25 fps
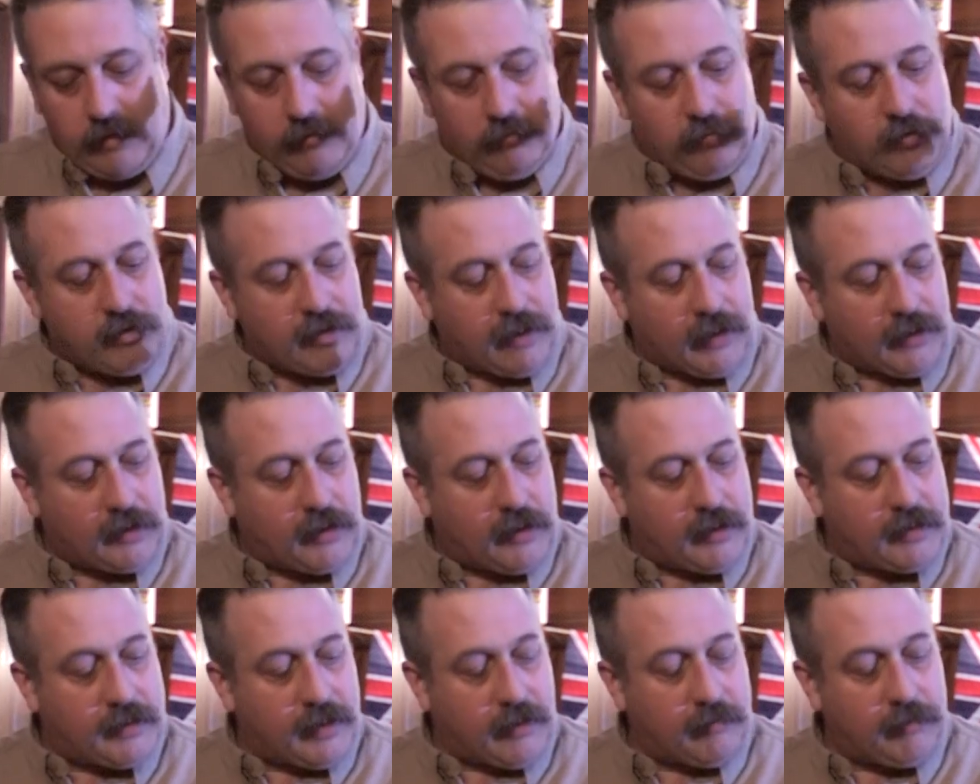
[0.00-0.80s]
was
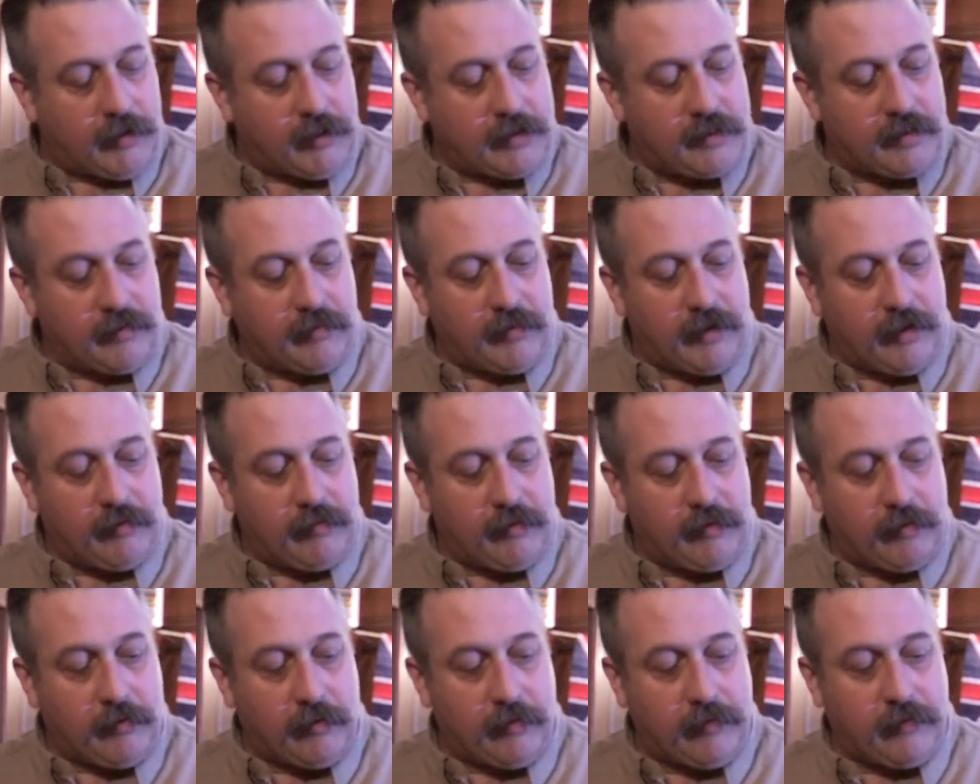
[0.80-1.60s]
actually said by somebody
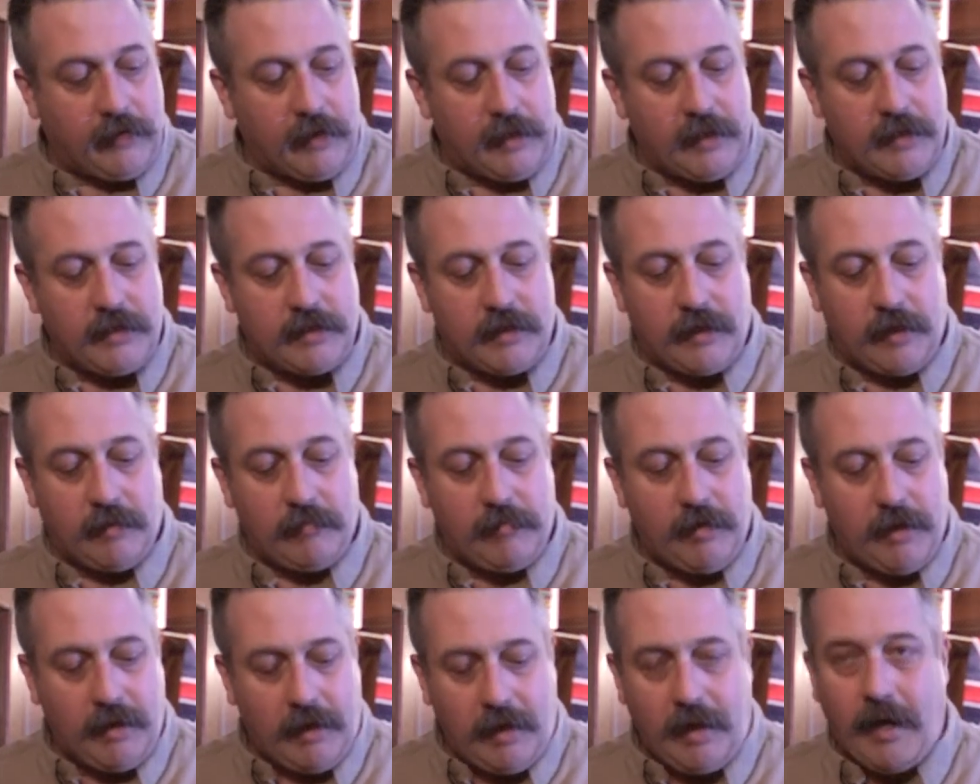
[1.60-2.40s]
with one of these,
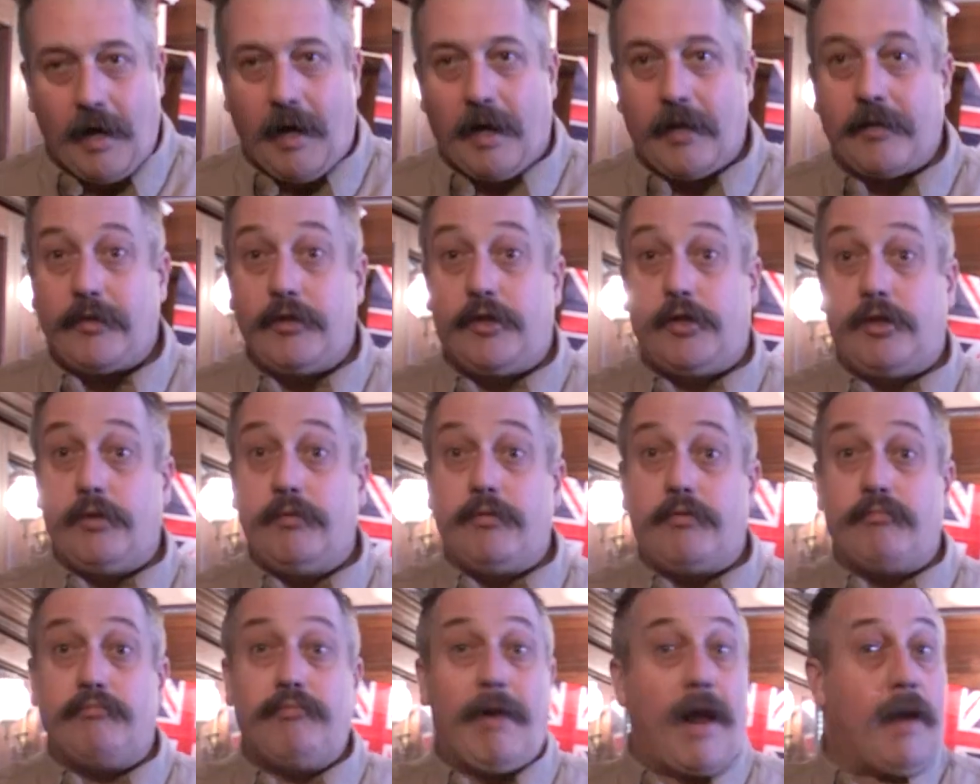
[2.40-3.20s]
I could
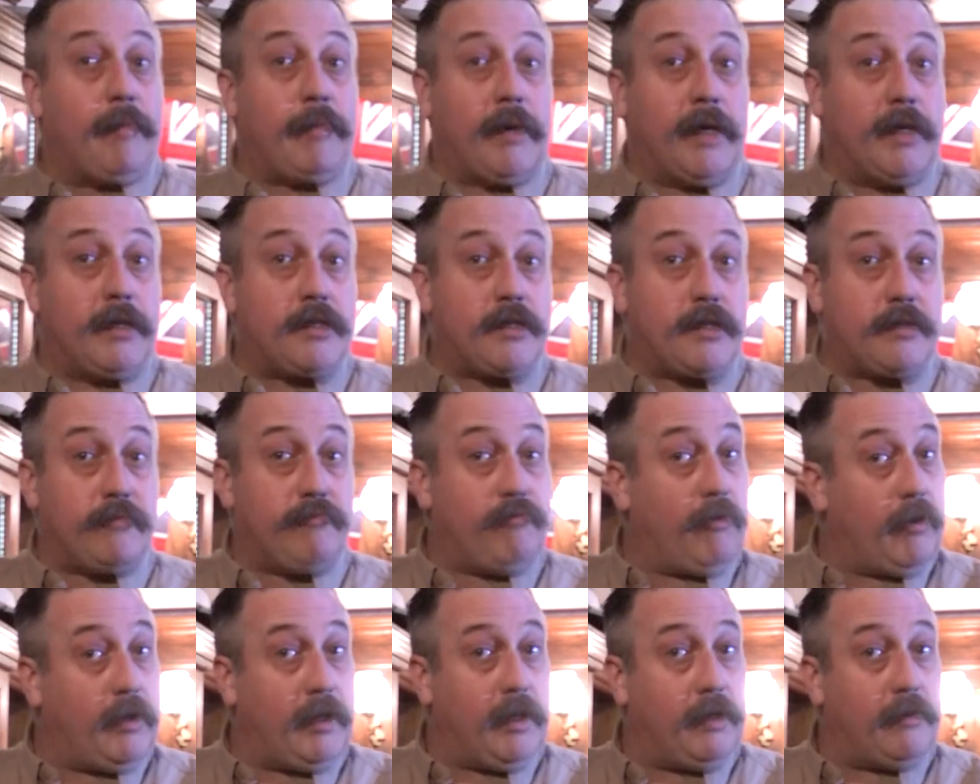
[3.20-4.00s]
shoot rabbits
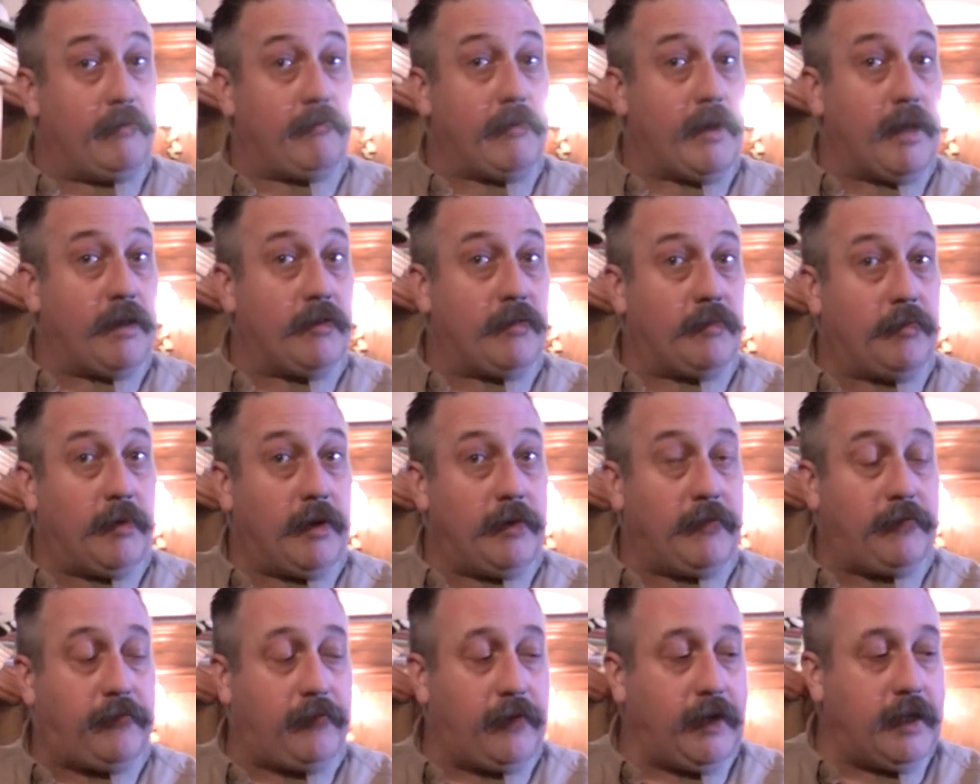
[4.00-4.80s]
running around
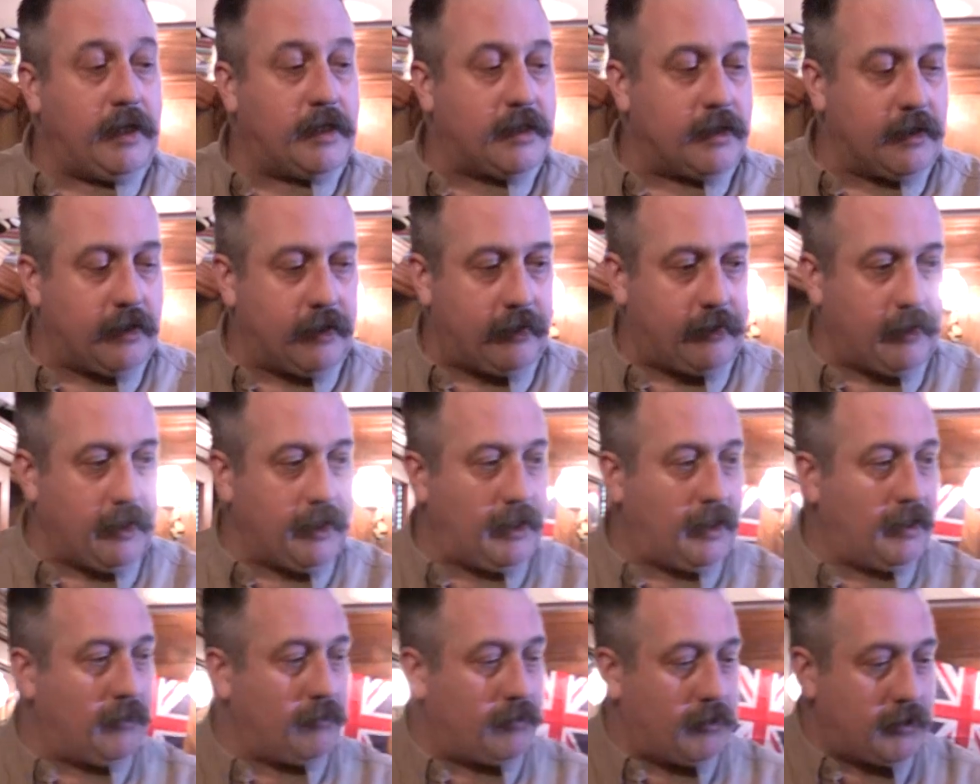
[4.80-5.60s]
my feet, and I
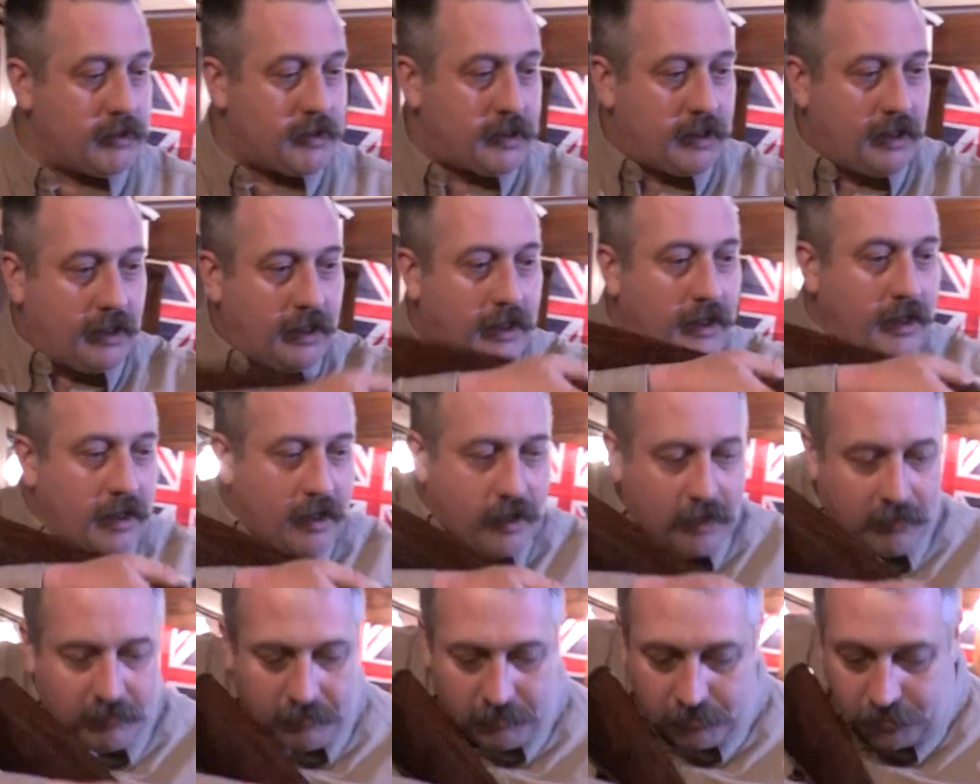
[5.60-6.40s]
think it was
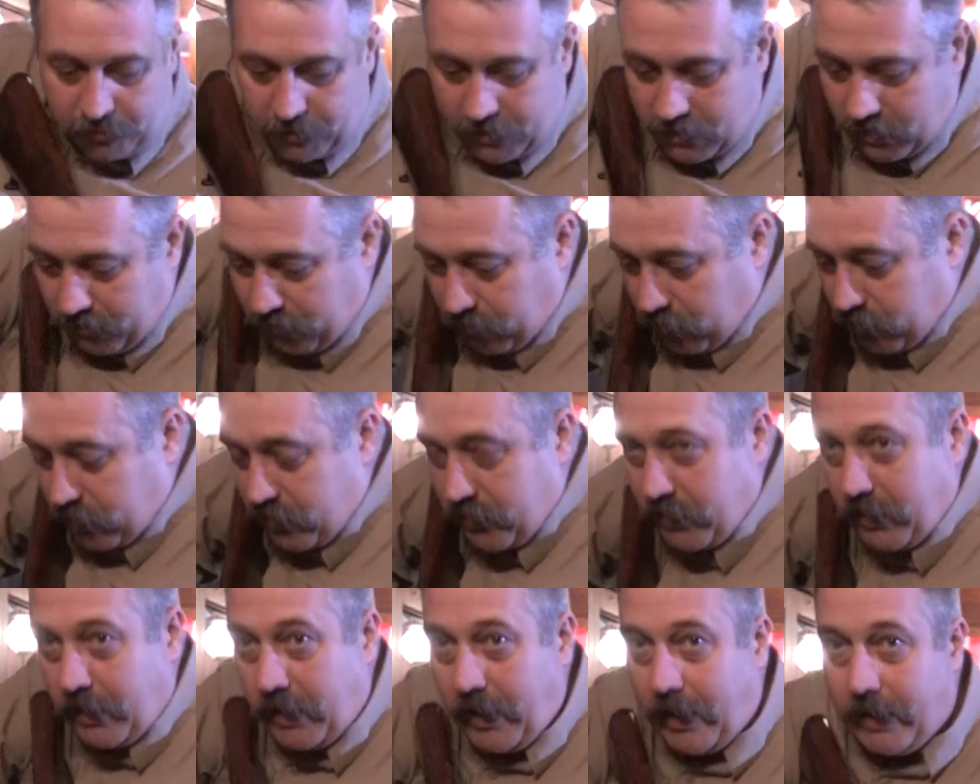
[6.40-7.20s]
pretty
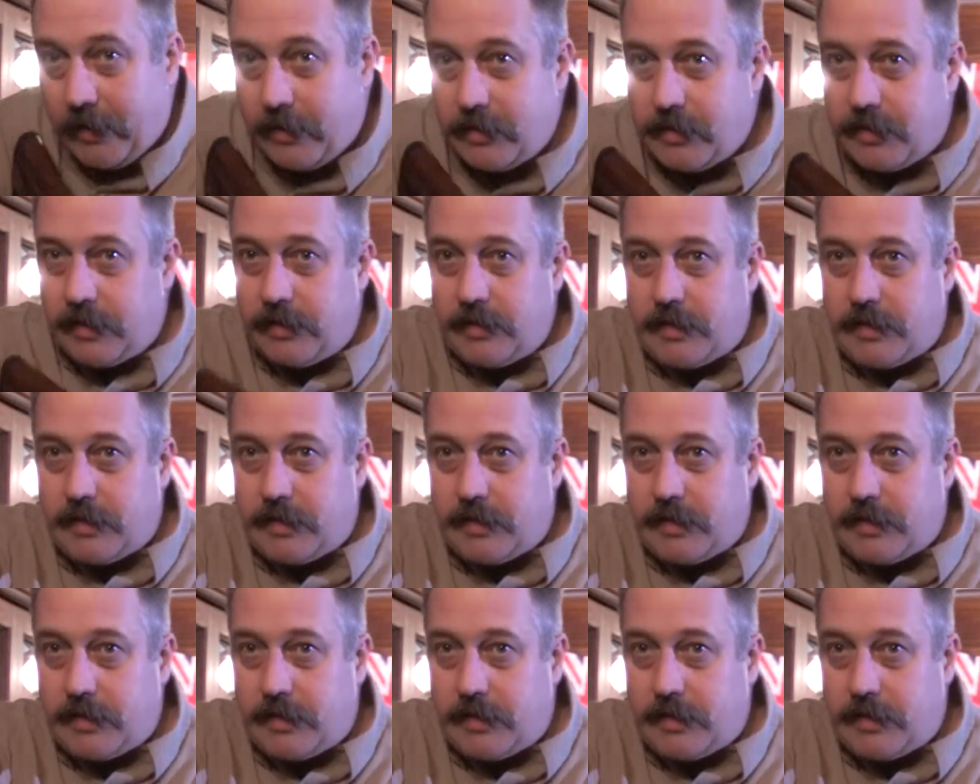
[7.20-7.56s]
much the case.